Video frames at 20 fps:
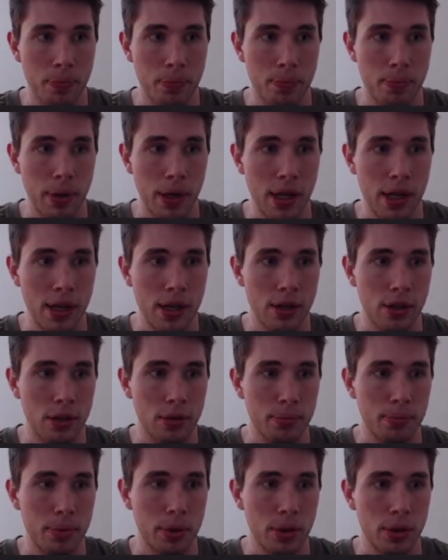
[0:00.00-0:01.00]

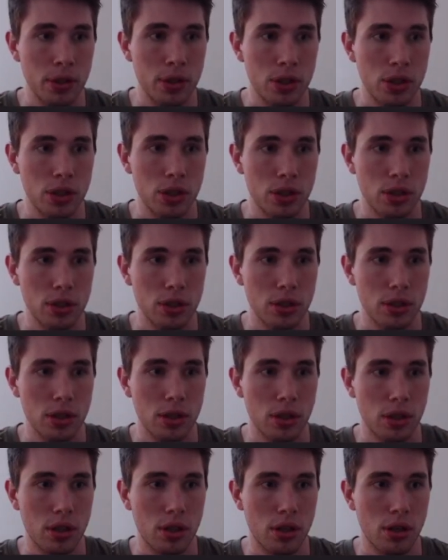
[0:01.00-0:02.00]
p.push
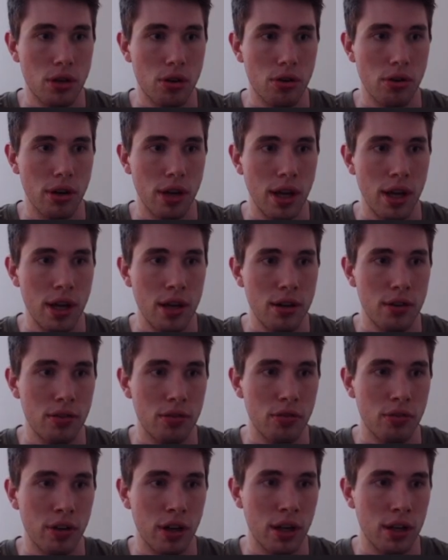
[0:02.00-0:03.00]
create
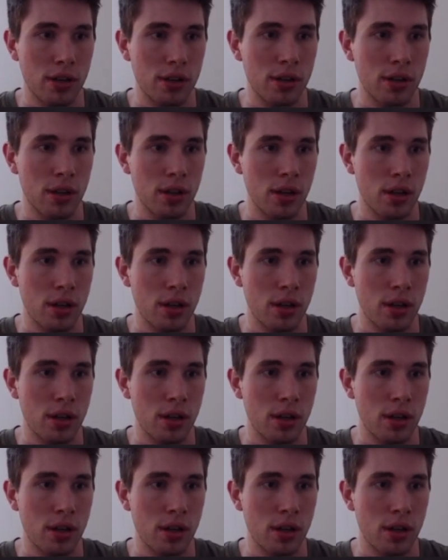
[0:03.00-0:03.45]
vector,